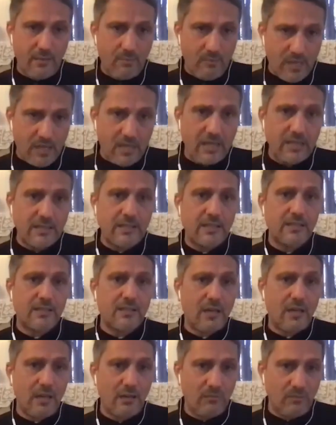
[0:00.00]
in at the
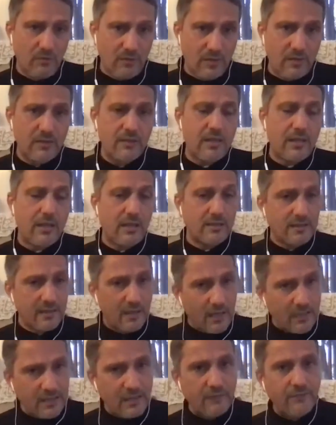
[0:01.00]
time with
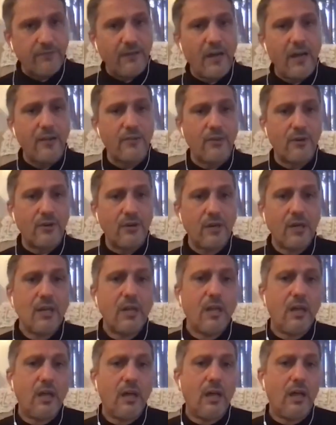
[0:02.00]
Assad the father
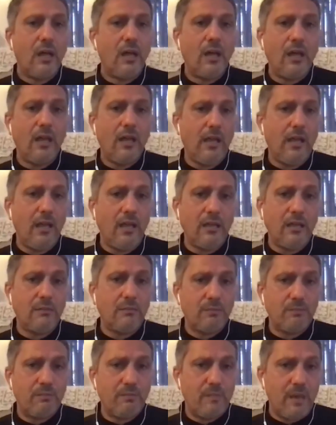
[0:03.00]

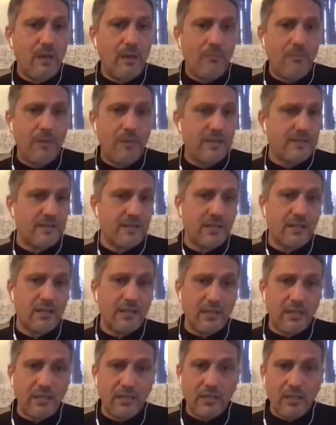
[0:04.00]
and
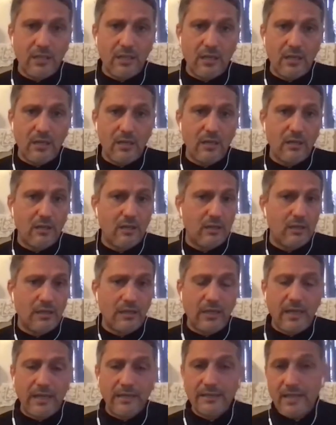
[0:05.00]
basically
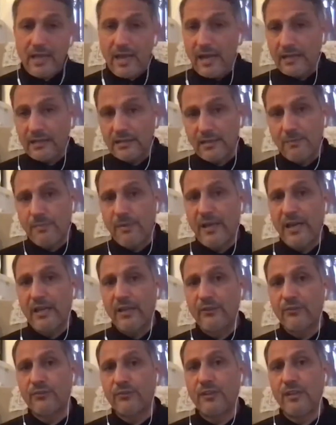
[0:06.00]
attacked the
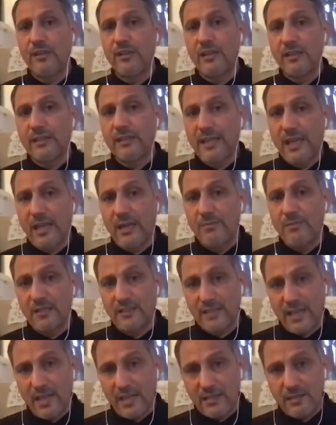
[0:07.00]
Palestinian camps,
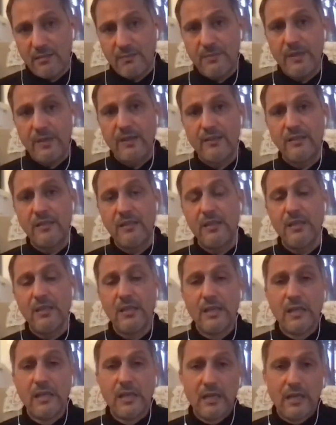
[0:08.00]
attacked the
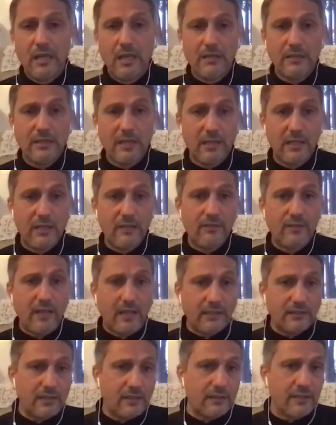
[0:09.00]
Tell
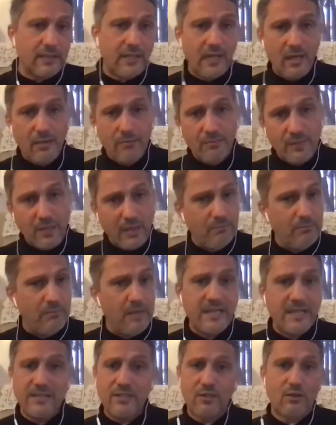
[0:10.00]
al-Za'atar camp, and
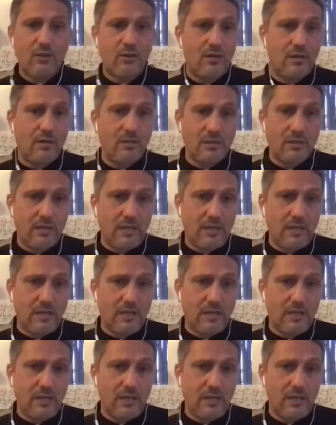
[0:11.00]
massacred